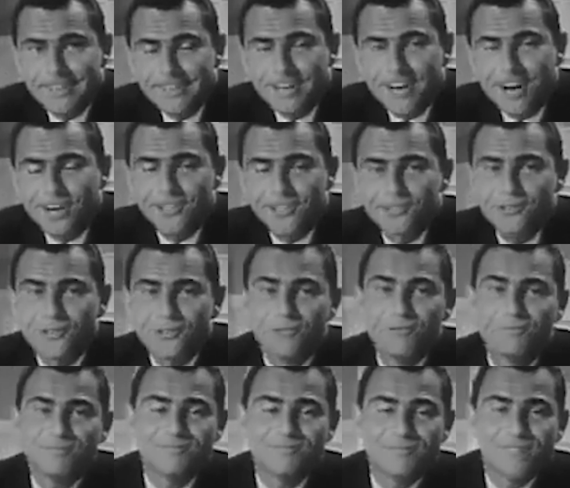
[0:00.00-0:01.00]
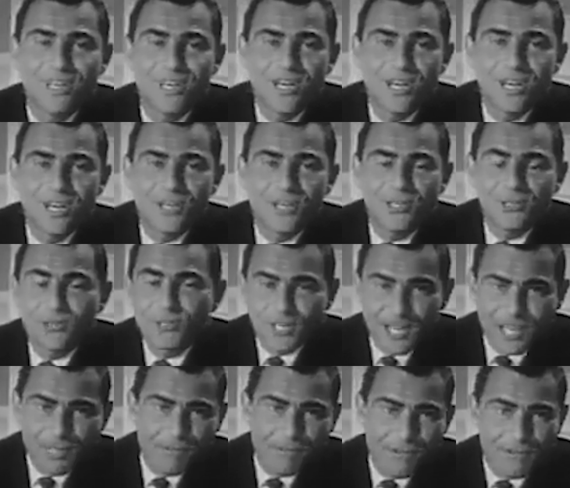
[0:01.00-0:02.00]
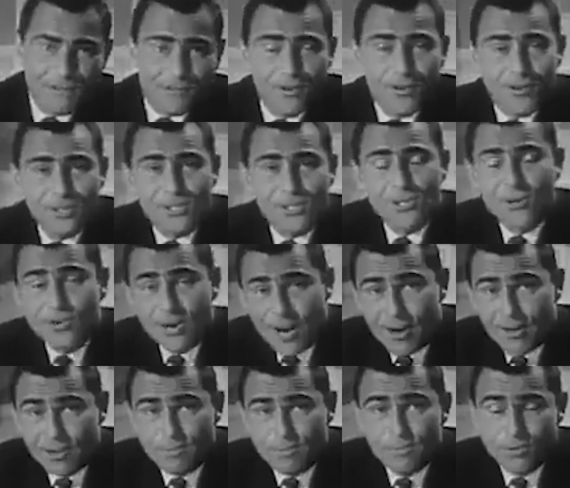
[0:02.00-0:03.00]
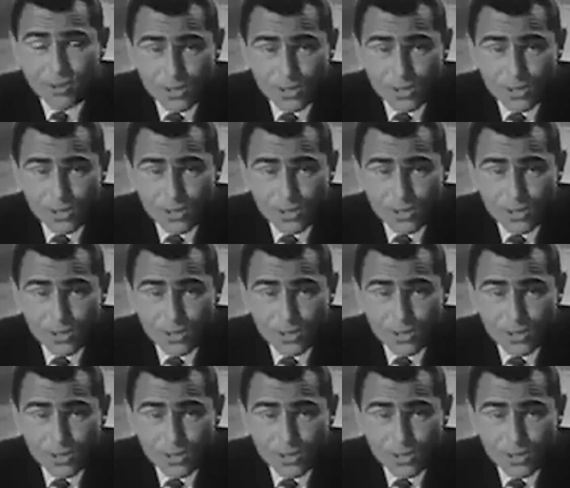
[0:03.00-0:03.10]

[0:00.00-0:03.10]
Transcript: The concept evolved into The Twilight Zone.